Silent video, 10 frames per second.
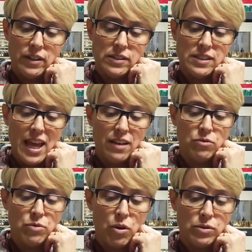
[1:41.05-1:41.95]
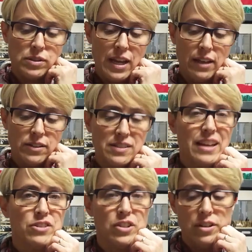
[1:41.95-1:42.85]
It's 10 Rosedale
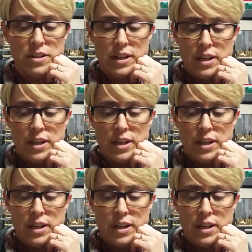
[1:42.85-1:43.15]
Center.